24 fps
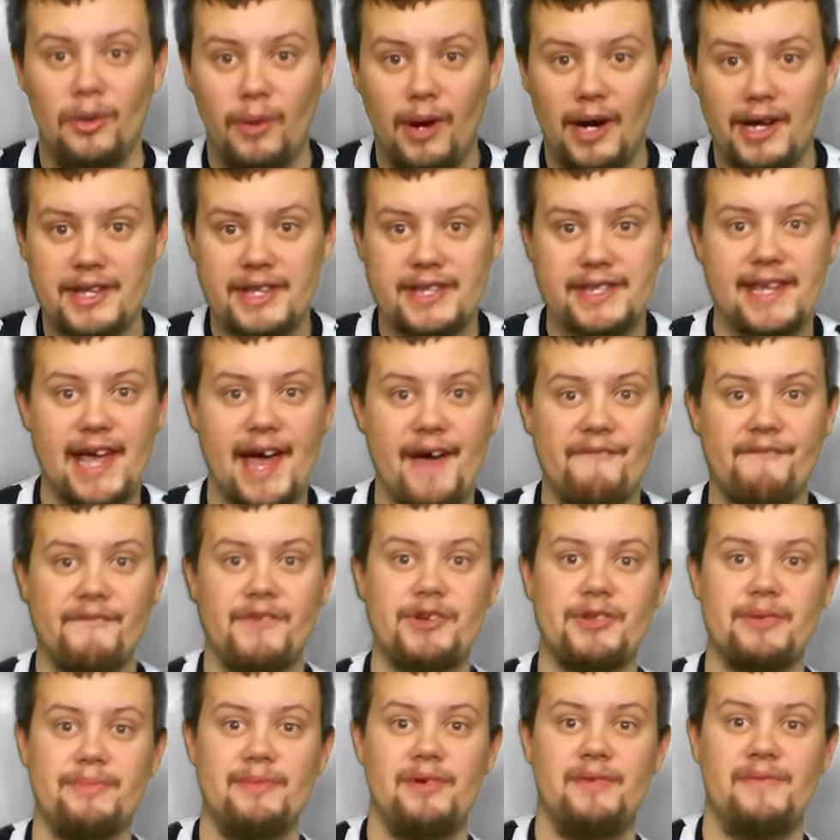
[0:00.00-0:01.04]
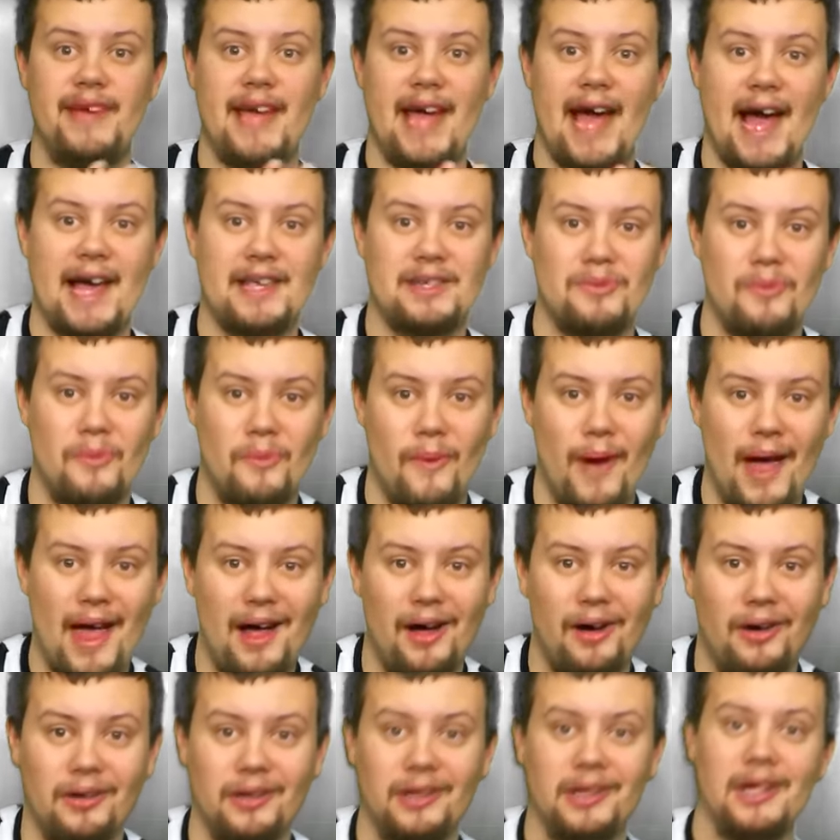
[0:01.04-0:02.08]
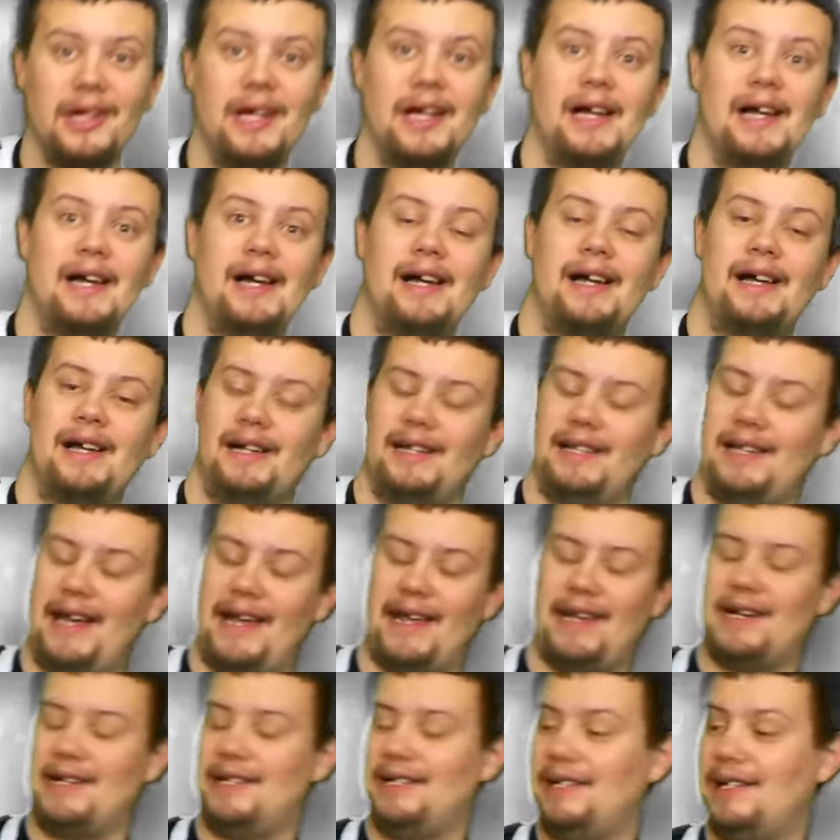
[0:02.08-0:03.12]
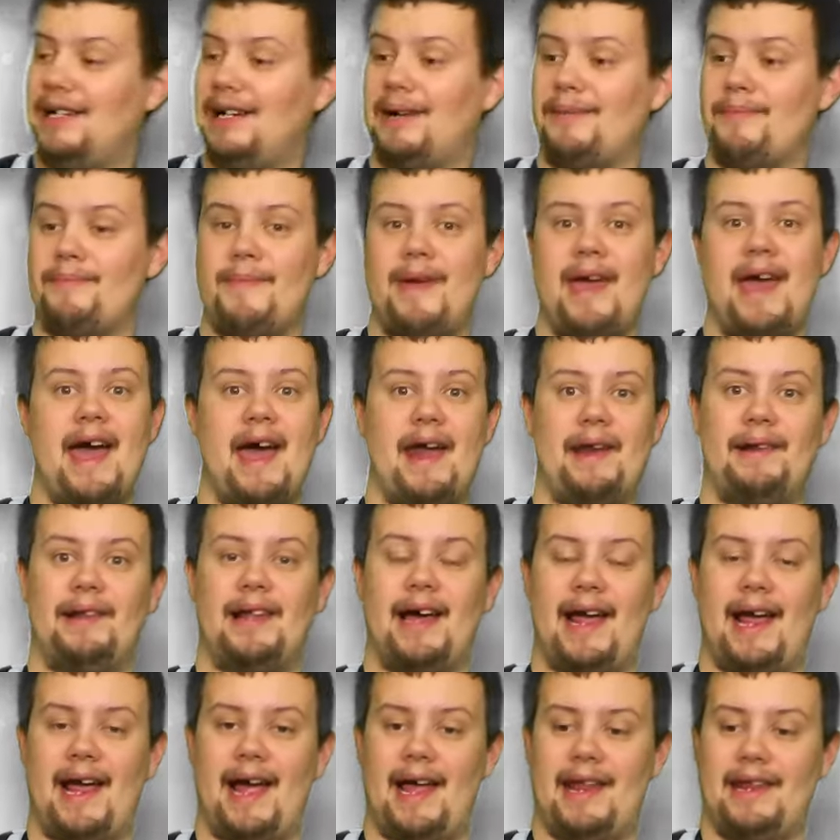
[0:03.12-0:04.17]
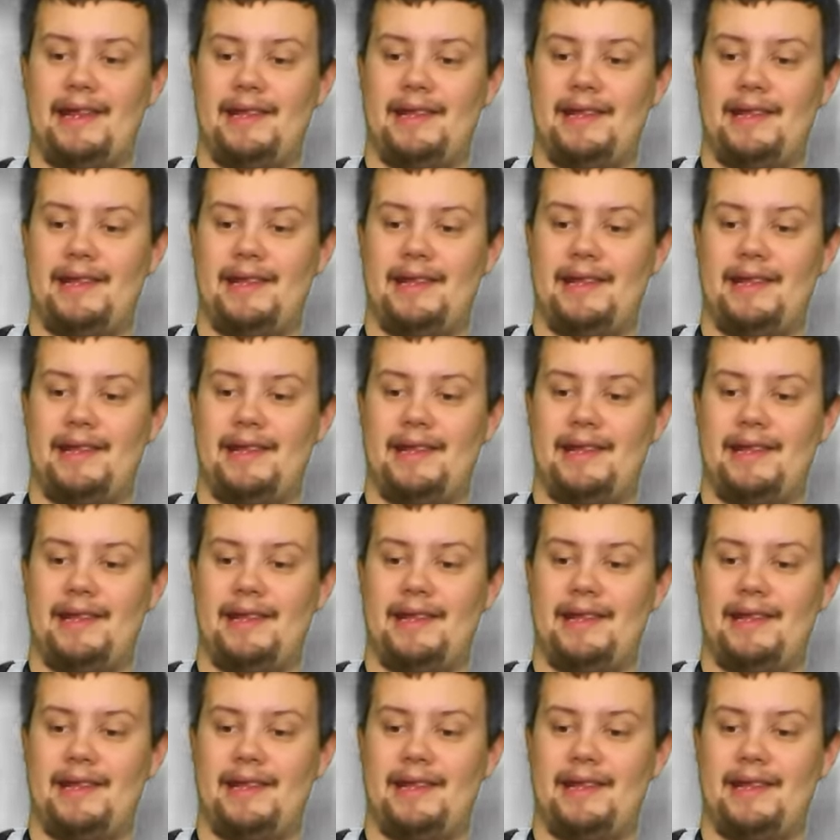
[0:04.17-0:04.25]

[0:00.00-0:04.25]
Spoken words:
were on set for the movie as well. Like, oh man, like,